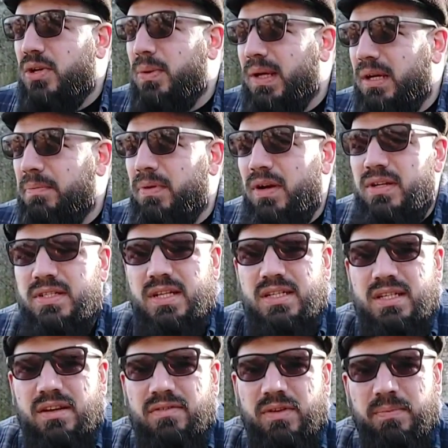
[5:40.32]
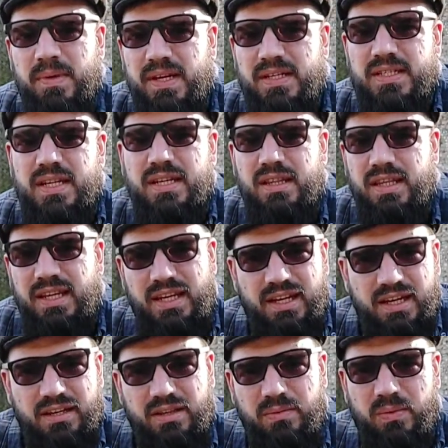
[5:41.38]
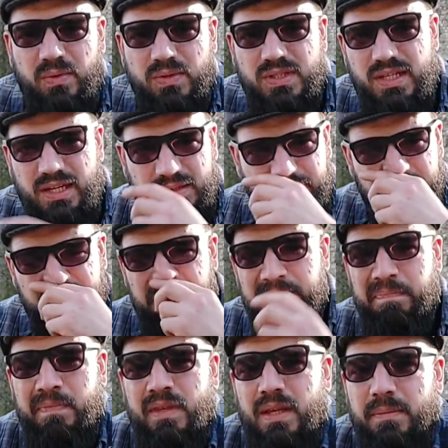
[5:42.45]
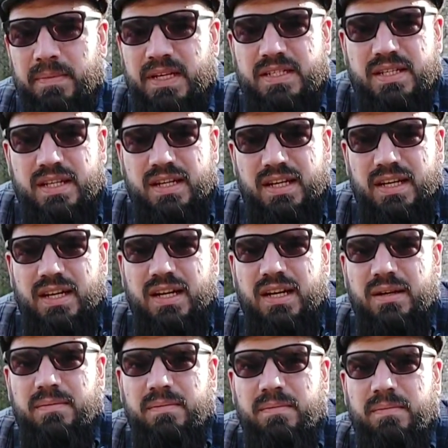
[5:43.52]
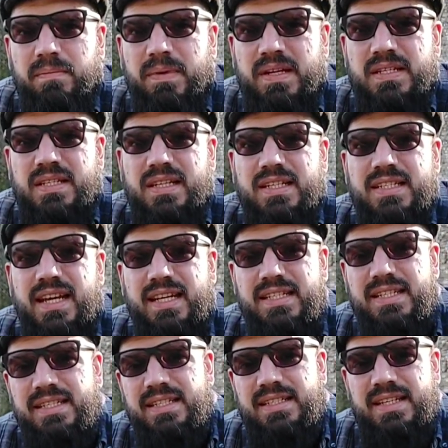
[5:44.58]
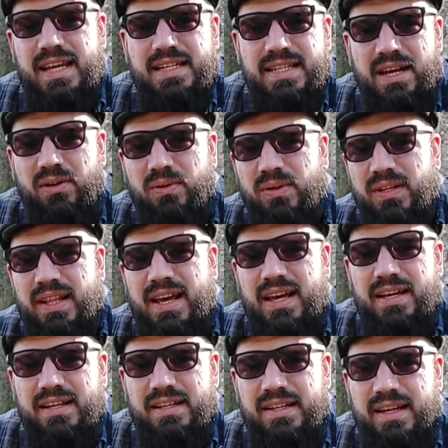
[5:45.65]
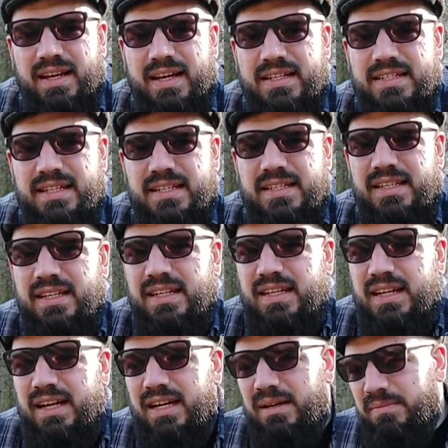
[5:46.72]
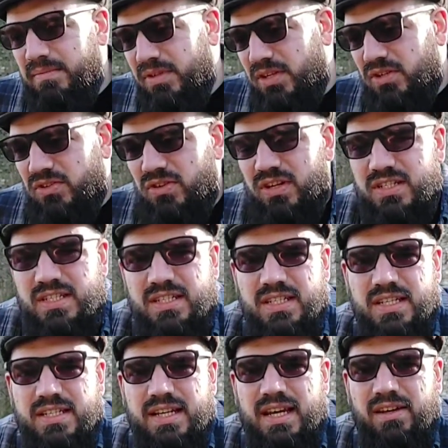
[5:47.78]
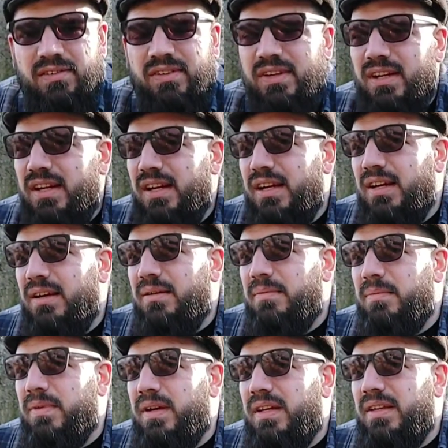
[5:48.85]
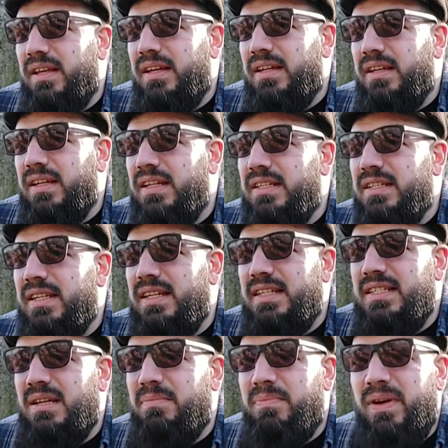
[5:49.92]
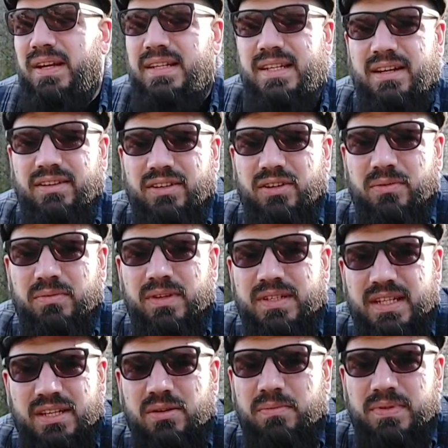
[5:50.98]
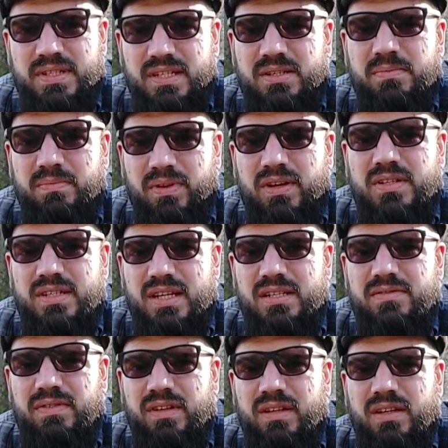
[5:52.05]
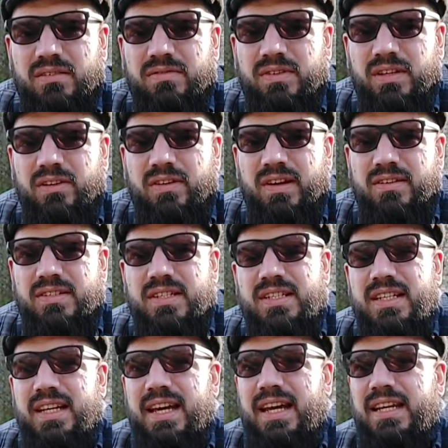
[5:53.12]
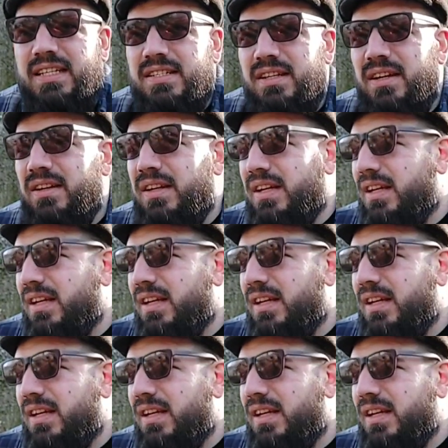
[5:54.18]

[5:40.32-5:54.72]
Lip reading: quicker process if you mix in the water. It means that it basically takes out all of that acid, neutralizes it down, and then it's an easier breakdown and decomposition process for the ground to decay. So